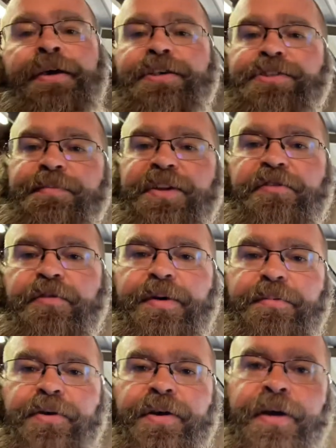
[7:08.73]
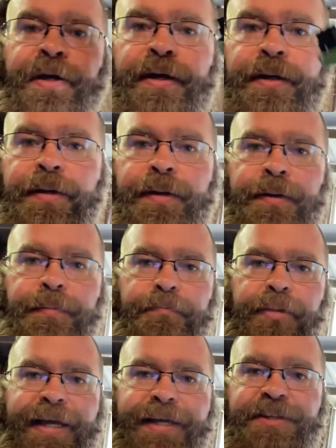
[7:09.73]
Something to remember.
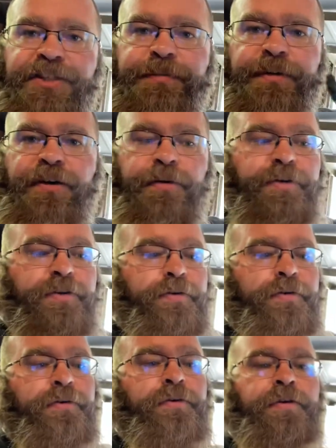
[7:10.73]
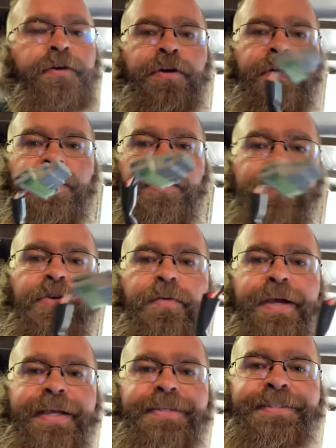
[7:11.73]
Black is speedometer
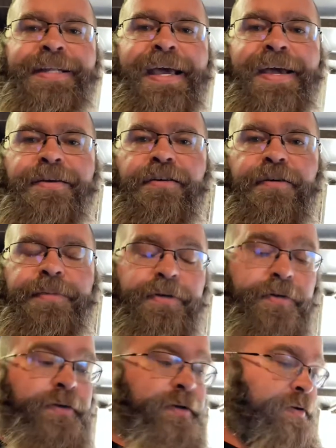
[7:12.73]
gray is tachometer.